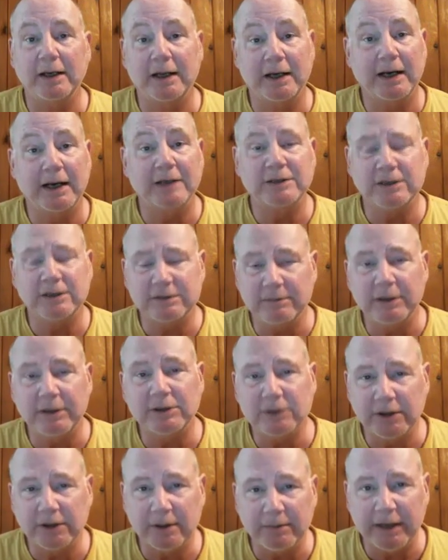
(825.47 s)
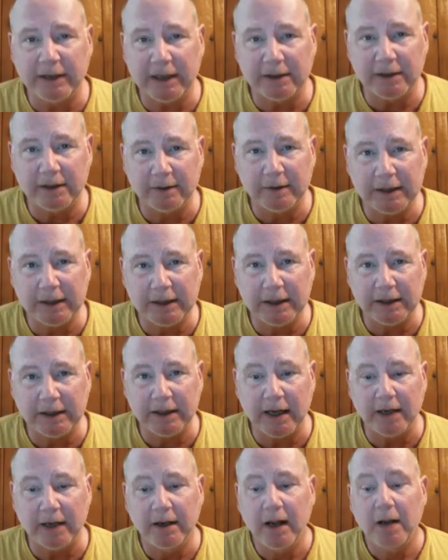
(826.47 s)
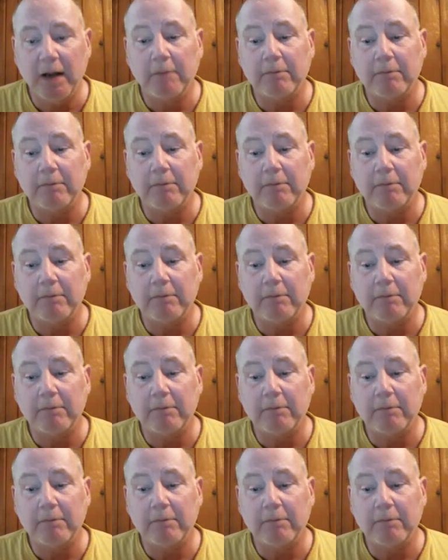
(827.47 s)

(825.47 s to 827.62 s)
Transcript: And I just mentioned the pandemic, didn't I?